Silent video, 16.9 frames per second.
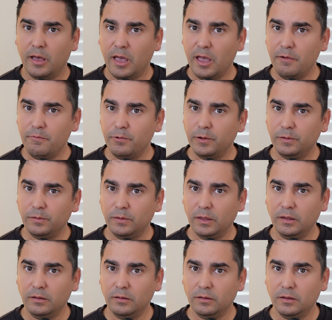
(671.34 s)

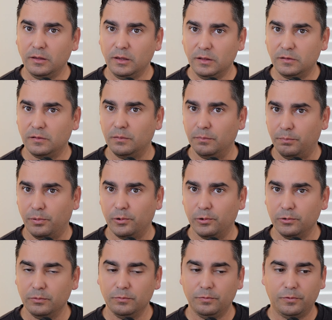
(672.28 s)
Everything it's
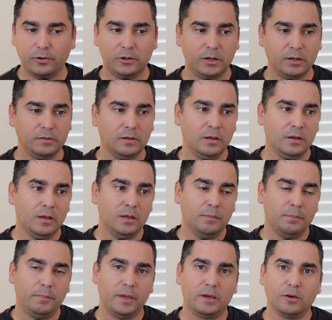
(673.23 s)
important for us
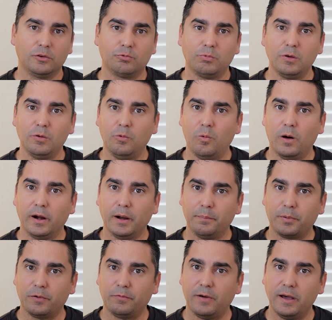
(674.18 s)
because we want to
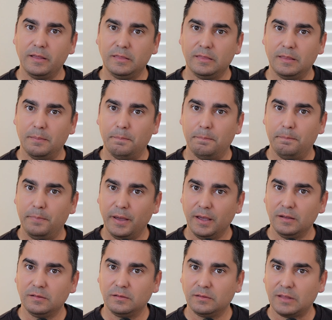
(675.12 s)
provide the
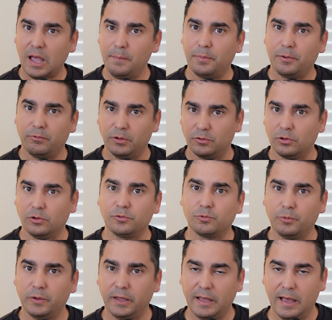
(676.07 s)
best type of results
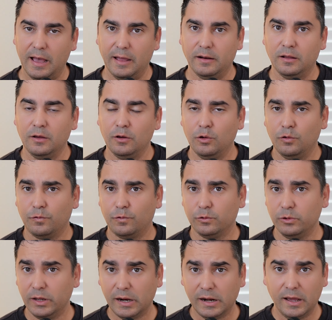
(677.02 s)
we can for
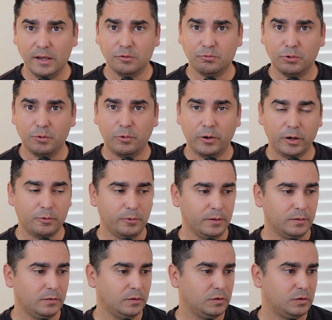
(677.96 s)
the clients we work
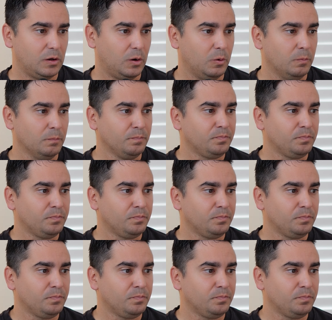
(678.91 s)
with. So,